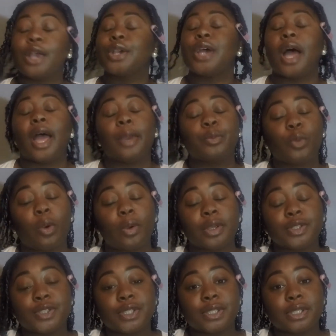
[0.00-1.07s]
I'm going
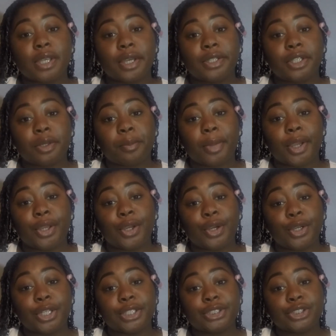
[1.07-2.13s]
to sit under my
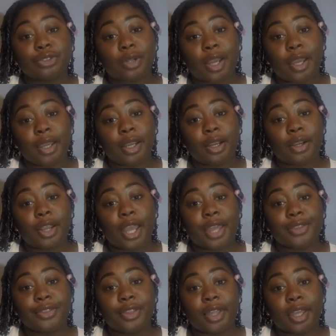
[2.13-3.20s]
hooded dryer
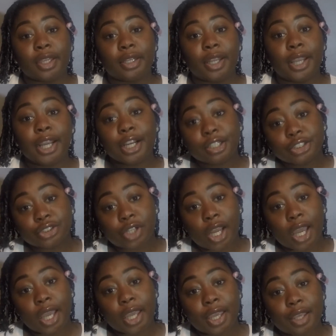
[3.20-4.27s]
and then air
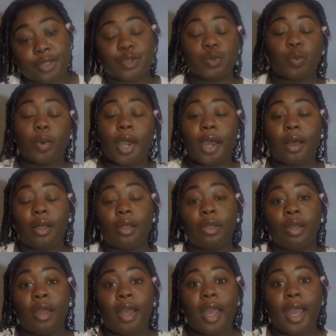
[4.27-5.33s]
dry as well.
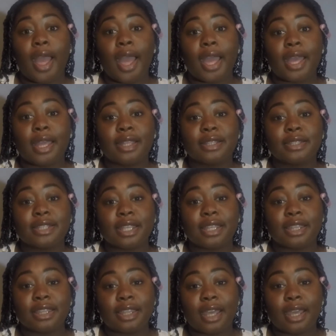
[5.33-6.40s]
And
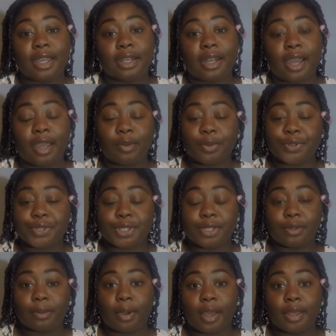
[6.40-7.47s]
then I will see you
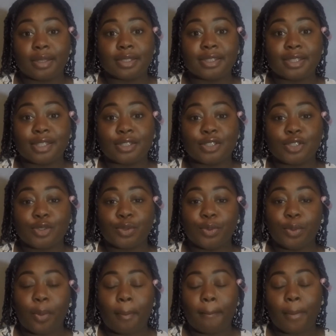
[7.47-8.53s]
guys
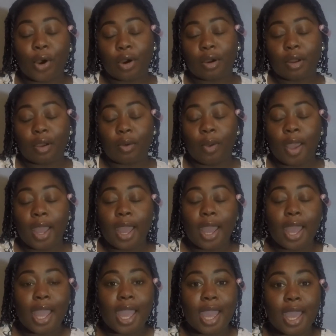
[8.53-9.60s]
tomorrow
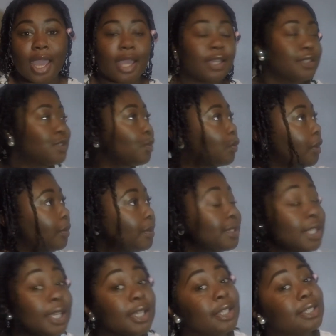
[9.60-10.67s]
and we will
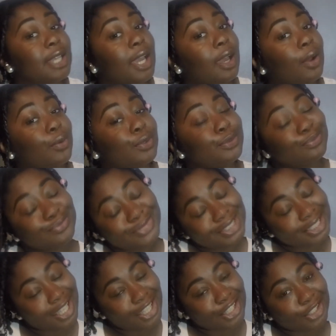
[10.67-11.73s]
take it down
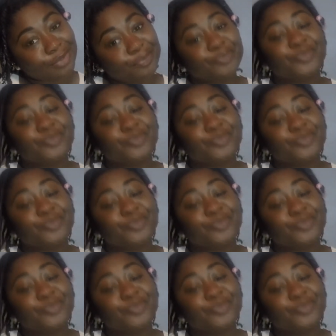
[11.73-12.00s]
together.